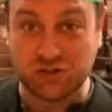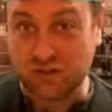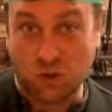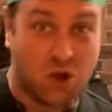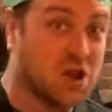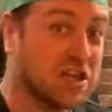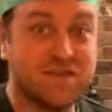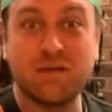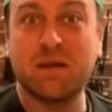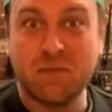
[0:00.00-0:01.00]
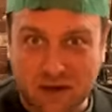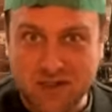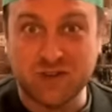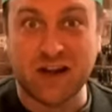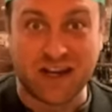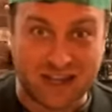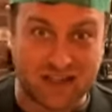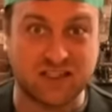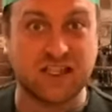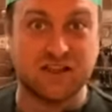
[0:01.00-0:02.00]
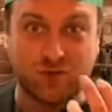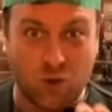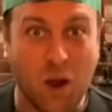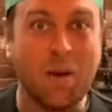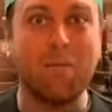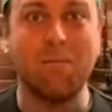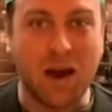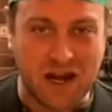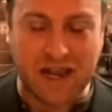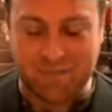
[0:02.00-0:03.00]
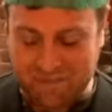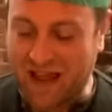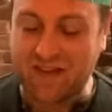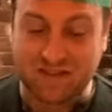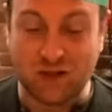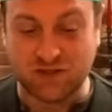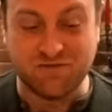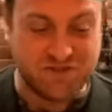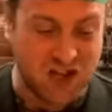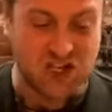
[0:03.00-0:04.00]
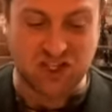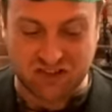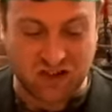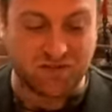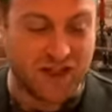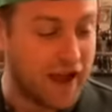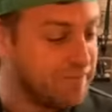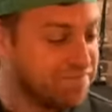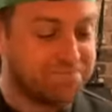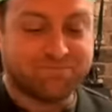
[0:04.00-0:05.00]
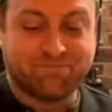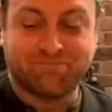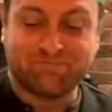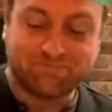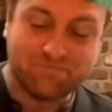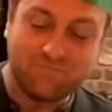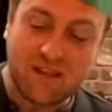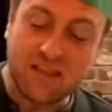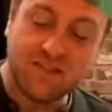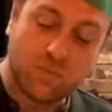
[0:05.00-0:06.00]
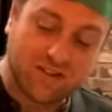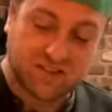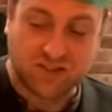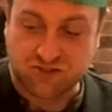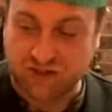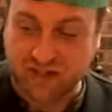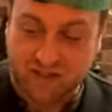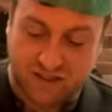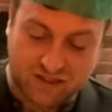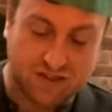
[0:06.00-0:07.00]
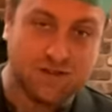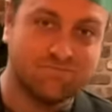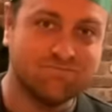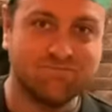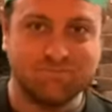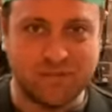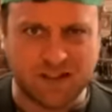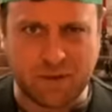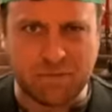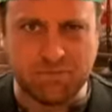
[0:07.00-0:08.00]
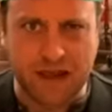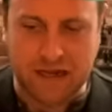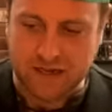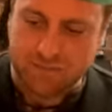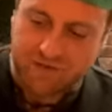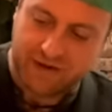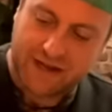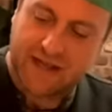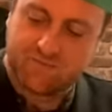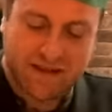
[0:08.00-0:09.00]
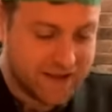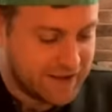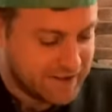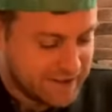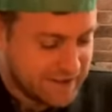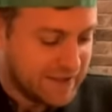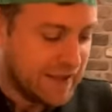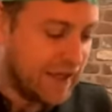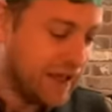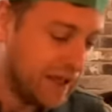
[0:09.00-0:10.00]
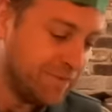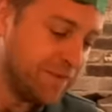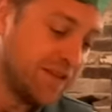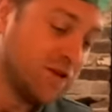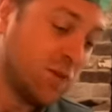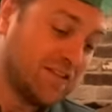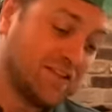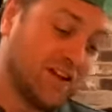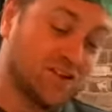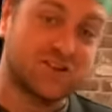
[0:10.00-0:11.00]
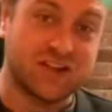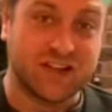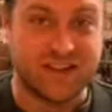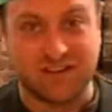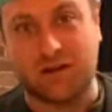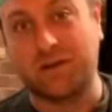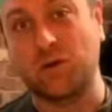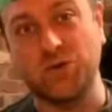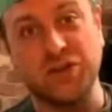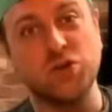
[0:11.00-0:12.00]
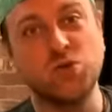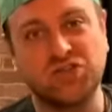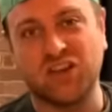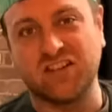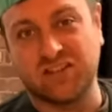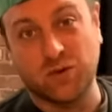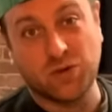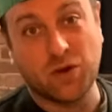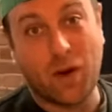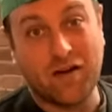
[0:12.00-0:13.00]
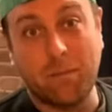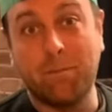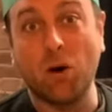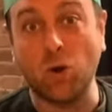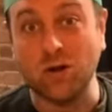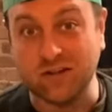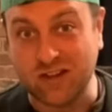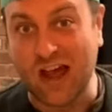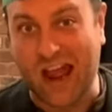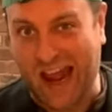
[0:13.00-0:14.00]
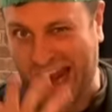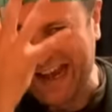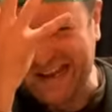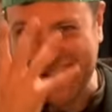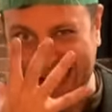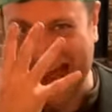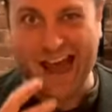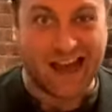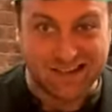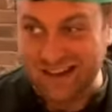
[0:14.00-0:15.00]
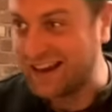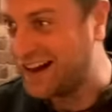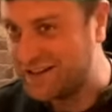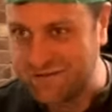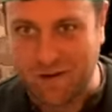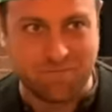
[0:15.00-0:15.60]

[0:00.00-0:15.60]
to door, giving people a drink in exchange for money. And there's lots of versions of that in the West Country. Nice bit of mead my friend gave me here. In the West Country, there's something called the Usa. So you wear a bull's head at a kind of,